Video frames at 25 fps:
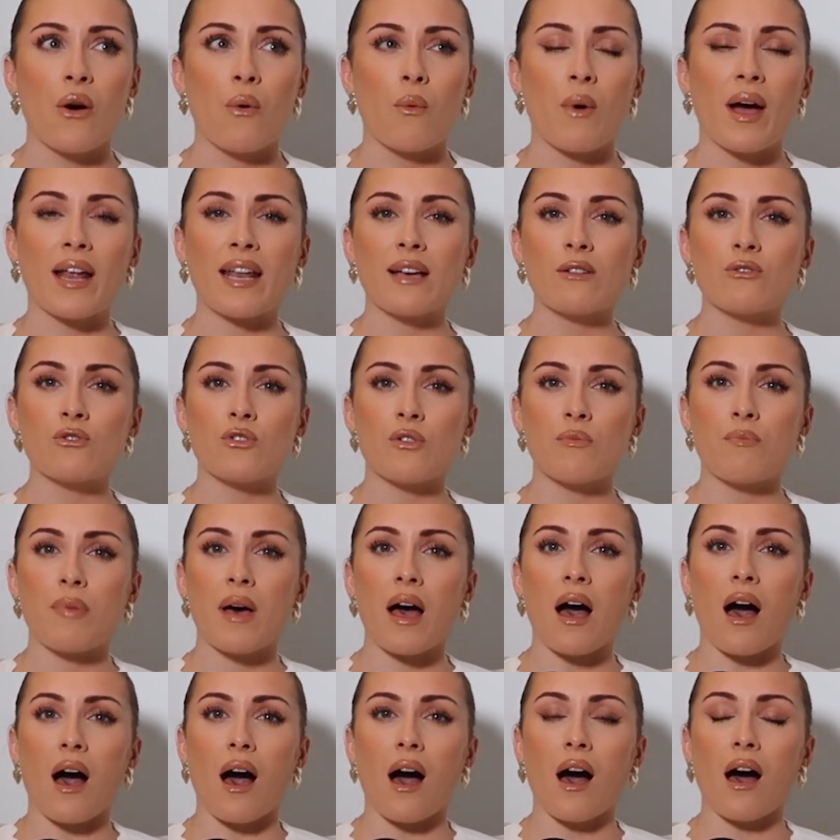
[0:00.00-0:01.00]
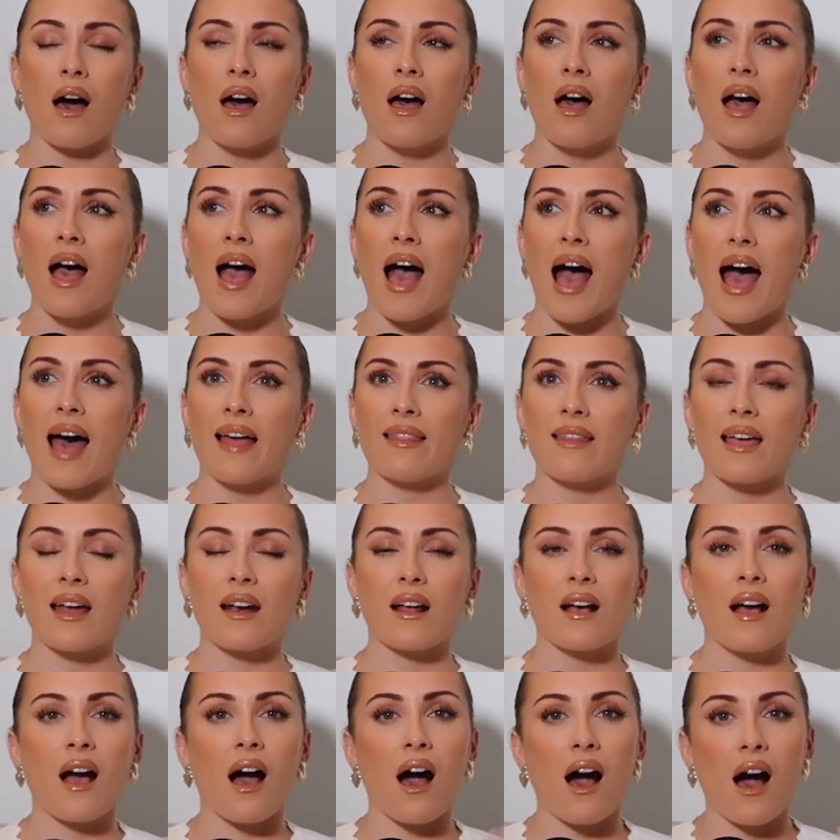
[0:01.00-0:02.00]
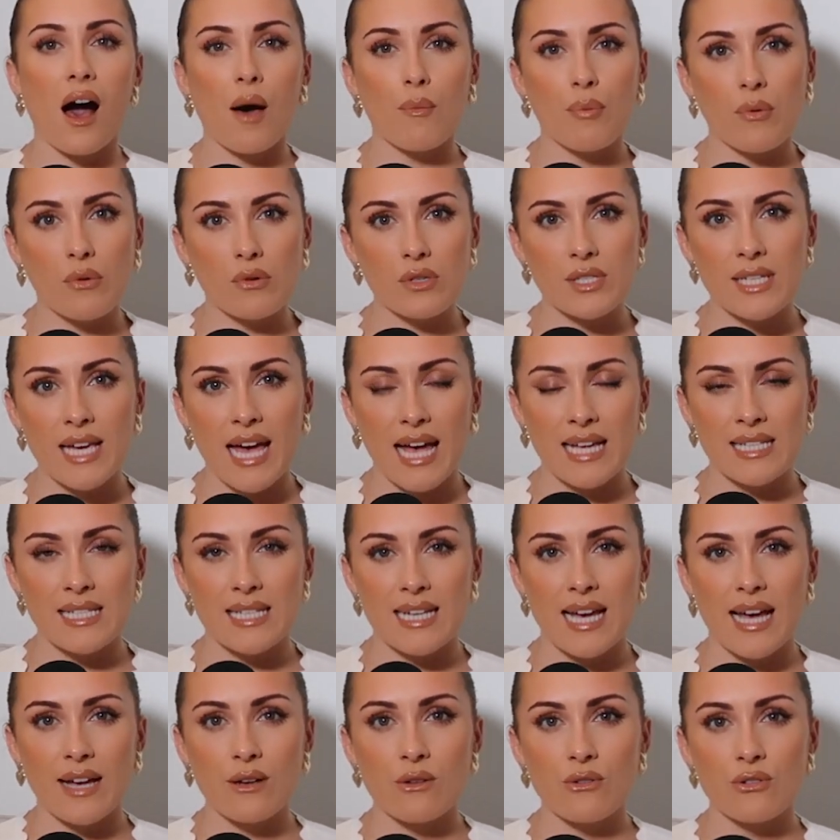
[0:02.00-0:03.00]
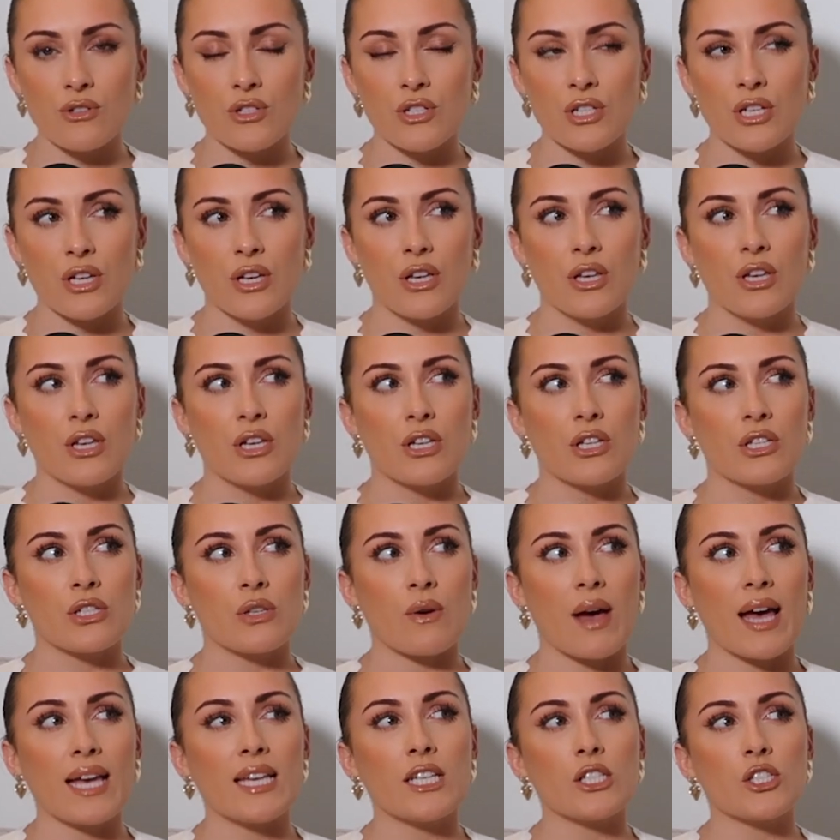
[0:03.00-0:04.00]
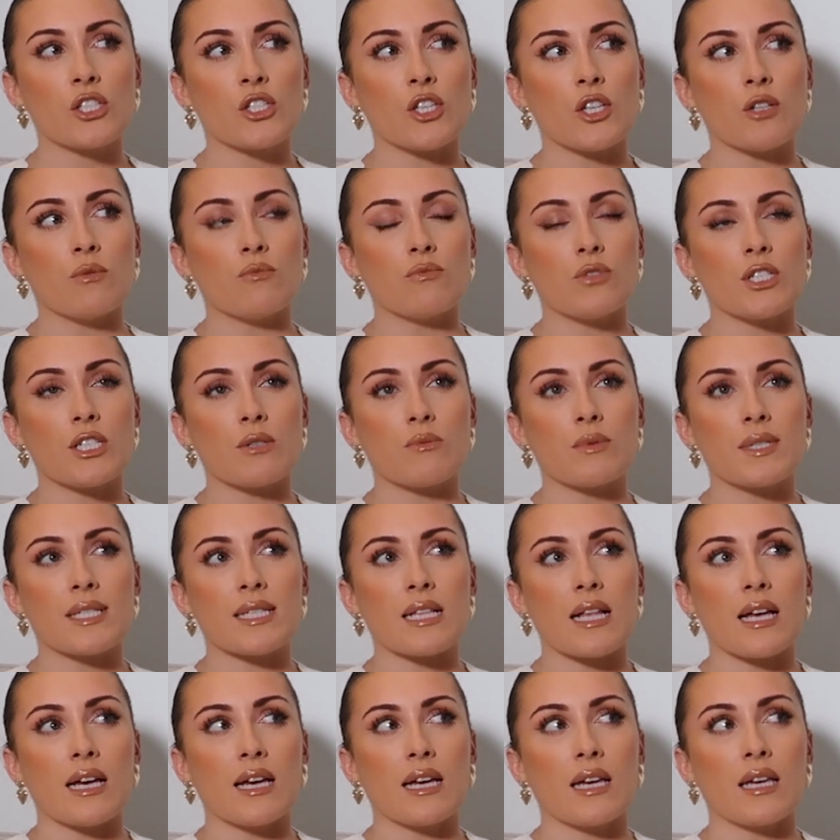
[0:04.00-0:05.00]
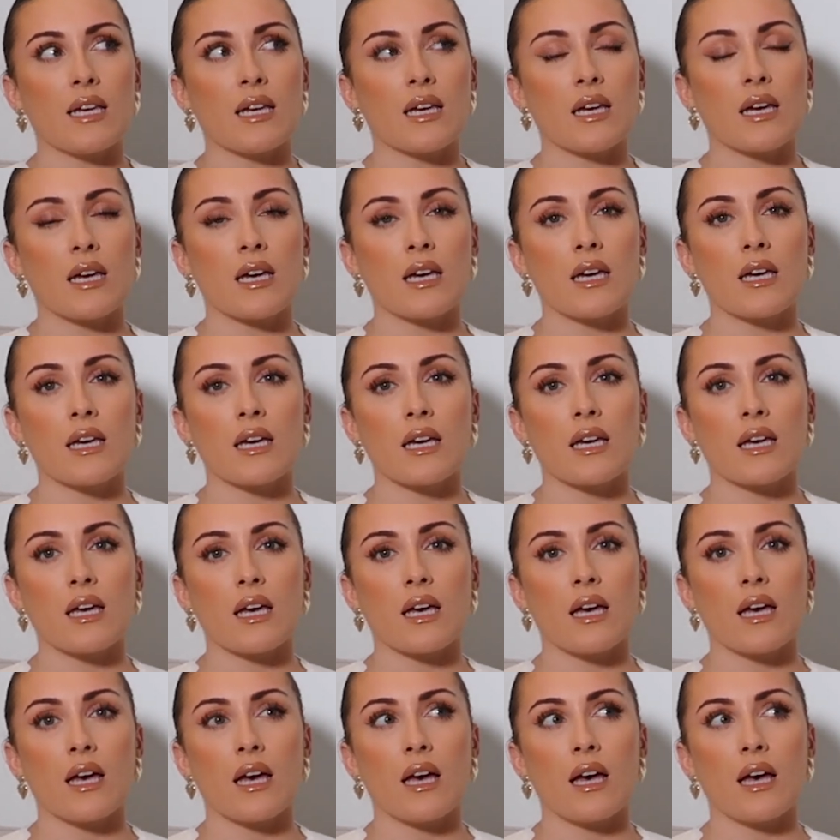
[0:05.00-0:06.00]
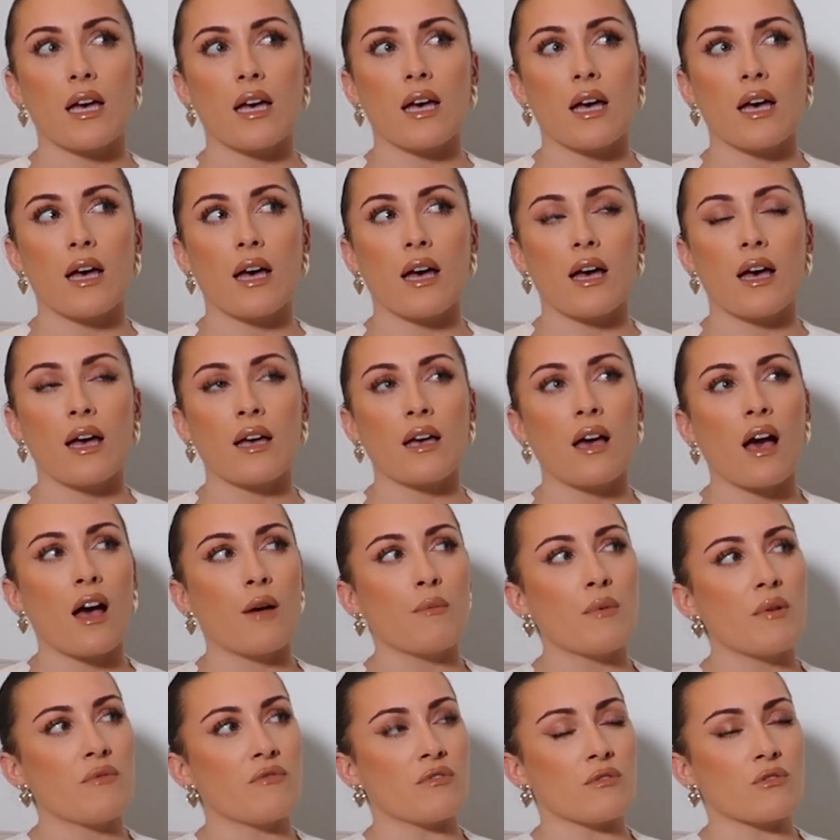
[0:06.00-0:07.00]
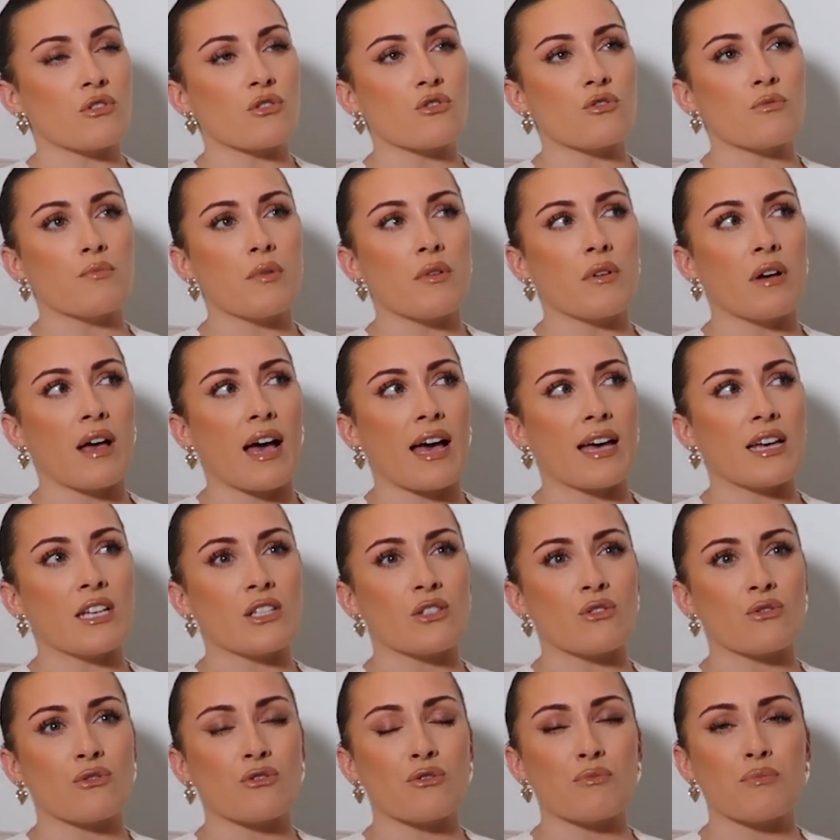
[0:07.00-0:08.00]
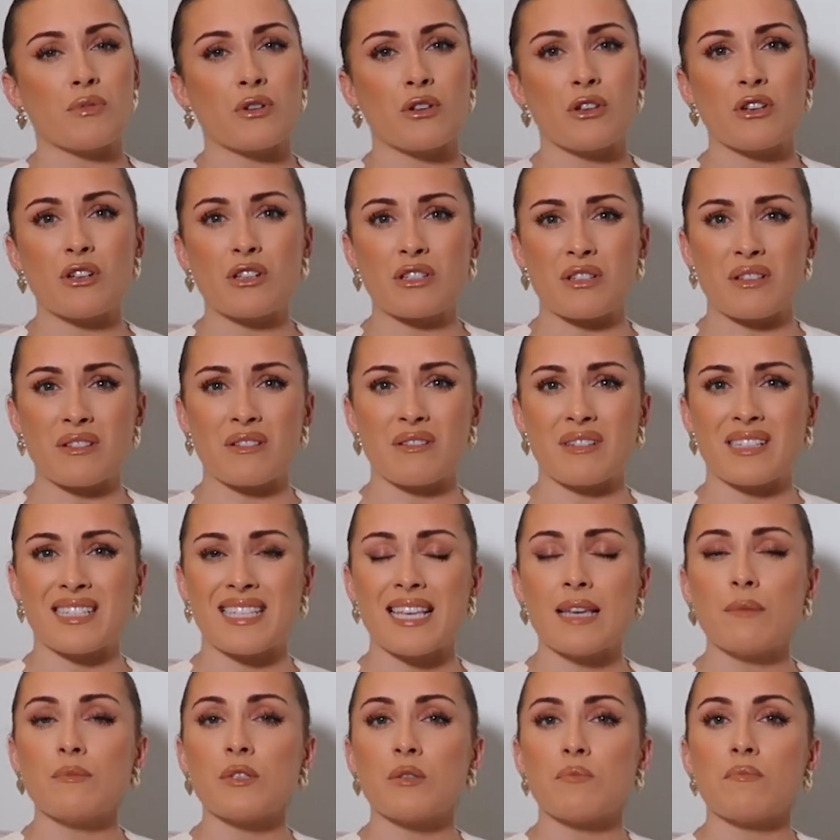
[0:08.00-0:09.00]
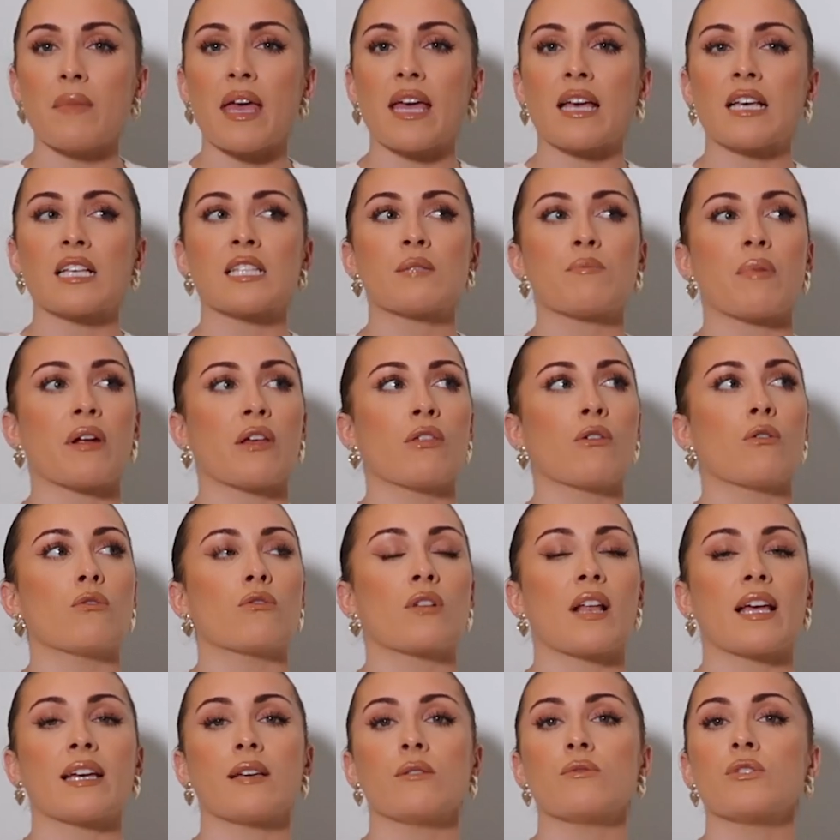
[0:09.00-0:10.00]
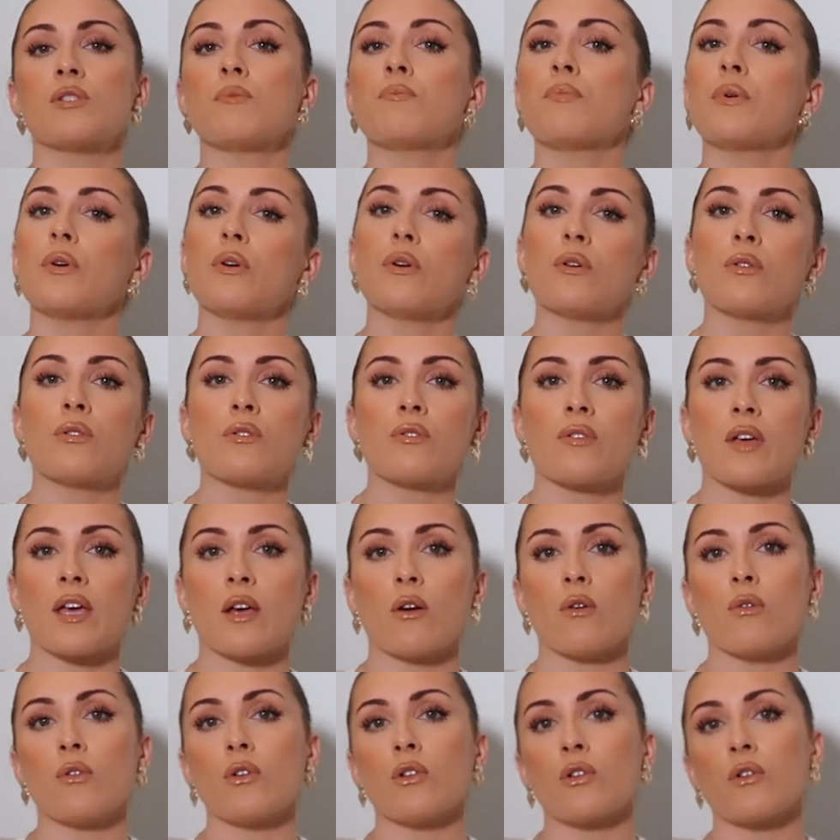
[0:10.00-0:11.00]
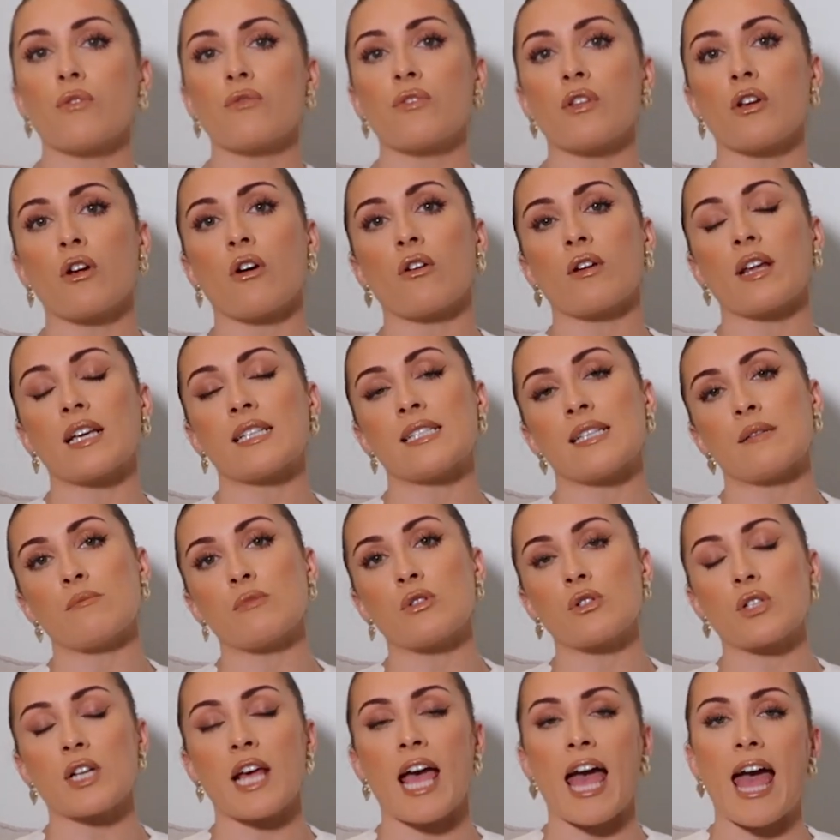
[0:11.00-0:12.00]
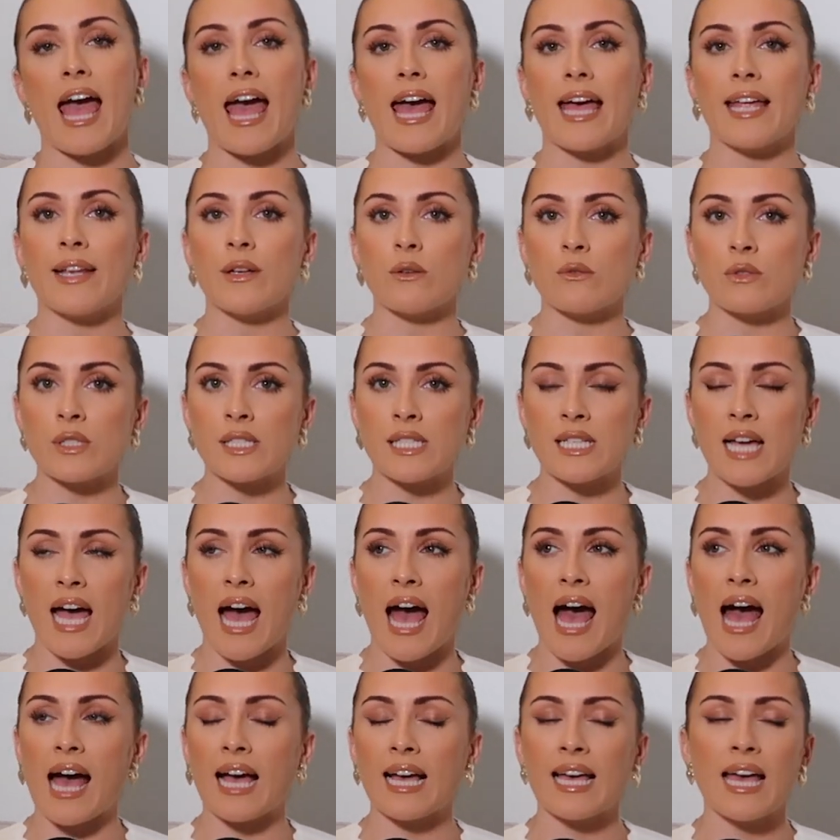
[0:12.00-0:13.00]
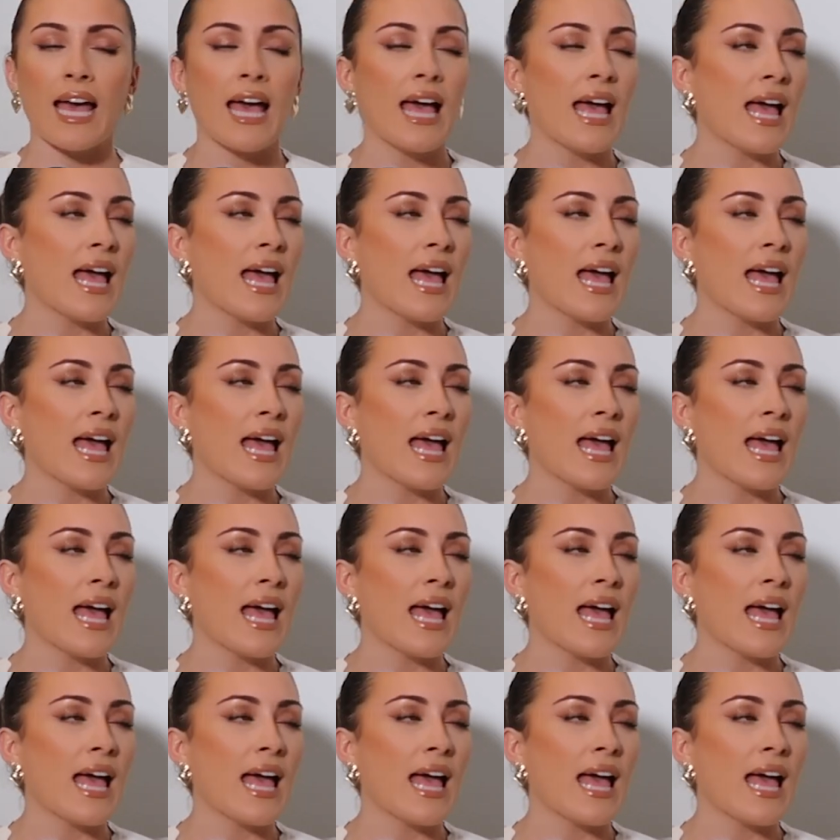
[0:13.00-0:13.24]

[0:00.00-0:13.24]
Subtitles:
Went out to a bar, and they had a cardboard cutout. So I assumed it was like, I can't remember if it was a group of guys or a group of girls. It seemed mixed, but I thought like it was a birthday, or, you know, if they're on like some sort of hen or stag.